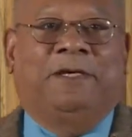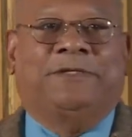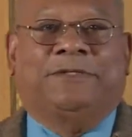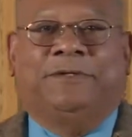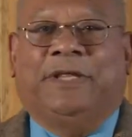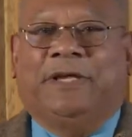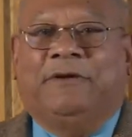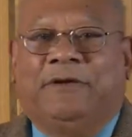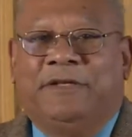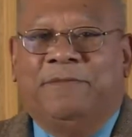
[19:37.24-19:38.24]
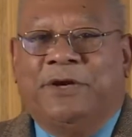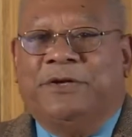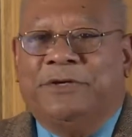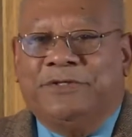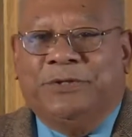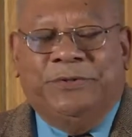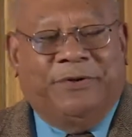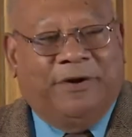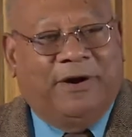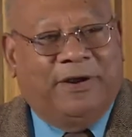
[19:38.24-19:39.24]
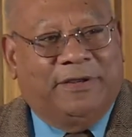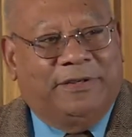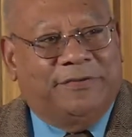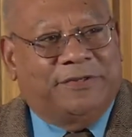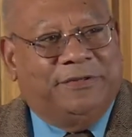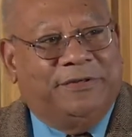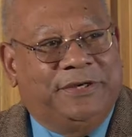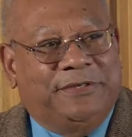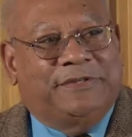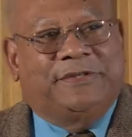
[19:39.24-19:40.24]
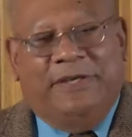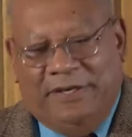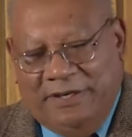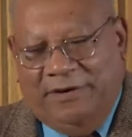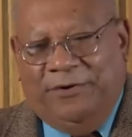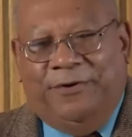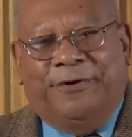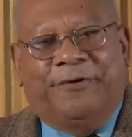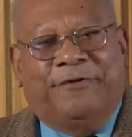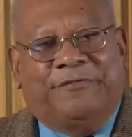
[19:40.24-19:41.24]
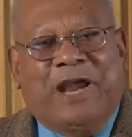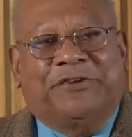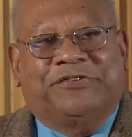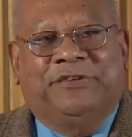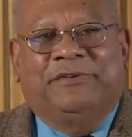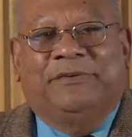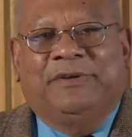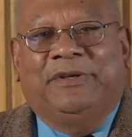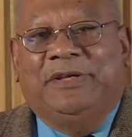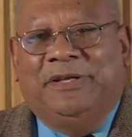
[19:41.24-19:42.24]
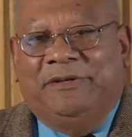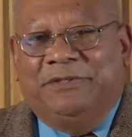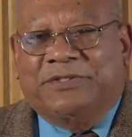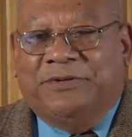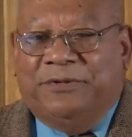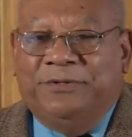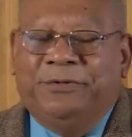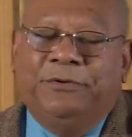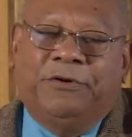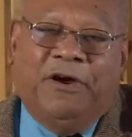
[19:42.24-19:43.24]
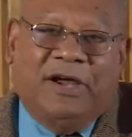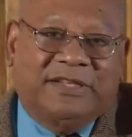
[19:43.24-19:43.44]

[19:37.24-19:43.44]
So they called him, there goes old grog. And so his order of ration was called old grog.